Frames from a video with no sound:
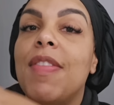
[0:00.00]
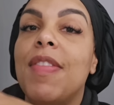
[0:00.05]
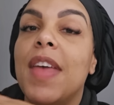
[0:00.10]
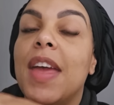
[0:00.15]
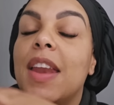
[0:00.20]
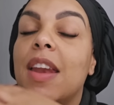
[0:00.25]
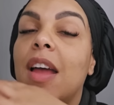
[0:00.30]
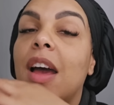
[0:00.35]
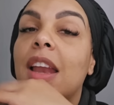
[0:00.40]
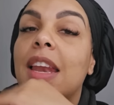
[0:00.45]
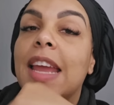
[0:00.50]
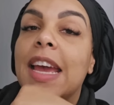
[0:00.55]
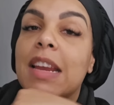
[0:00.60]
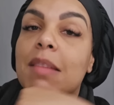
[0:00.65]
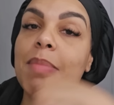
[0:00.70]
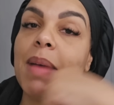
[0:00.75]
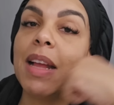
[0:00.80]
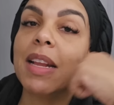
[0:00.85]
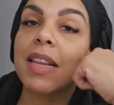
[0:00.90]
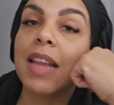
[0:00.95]
and then I
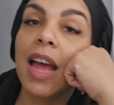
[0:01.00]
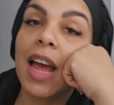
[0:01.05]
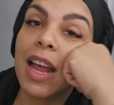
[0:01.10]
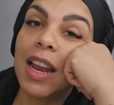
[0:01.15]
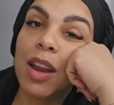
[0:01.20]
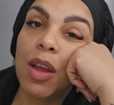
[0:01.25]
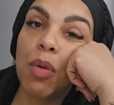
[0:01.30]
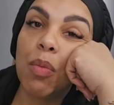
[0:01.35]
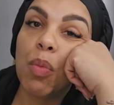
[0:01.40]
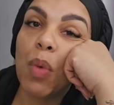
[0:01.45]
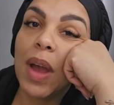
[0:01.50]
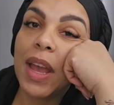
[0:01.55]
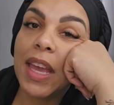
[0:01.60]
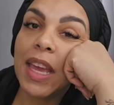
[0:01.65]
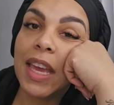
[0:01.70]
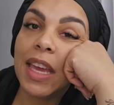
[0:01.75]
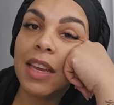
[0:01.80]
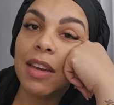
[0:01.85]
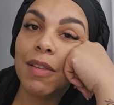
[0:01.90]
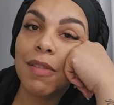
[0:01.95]
laid back down and
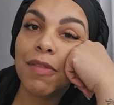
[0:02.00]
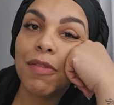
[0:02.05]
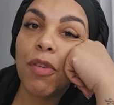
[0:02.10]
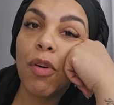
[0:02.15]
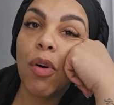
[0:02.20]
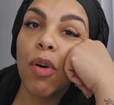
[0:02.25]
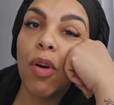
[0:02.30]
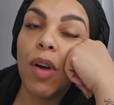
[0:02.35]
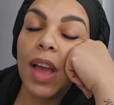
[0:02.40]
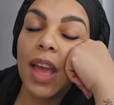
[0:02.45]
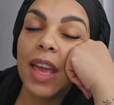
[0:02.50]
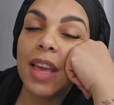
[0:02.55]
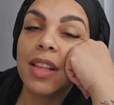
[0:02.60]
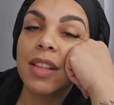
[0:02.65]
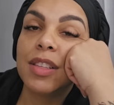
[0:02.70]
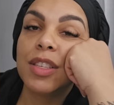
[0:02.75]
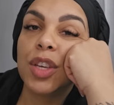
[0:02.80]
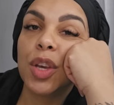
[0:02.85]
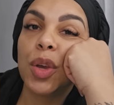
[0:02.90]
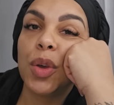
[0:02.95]
waited for
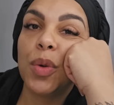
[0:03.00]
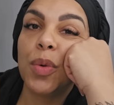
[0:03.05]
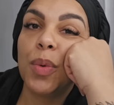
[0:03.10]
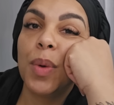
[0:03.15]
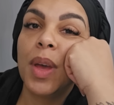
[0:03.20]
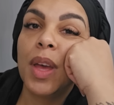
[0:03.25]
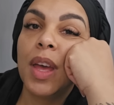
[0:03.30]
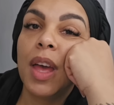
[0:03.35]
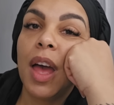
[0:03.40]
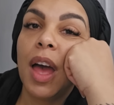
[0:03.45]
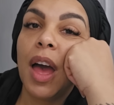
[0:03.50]
it to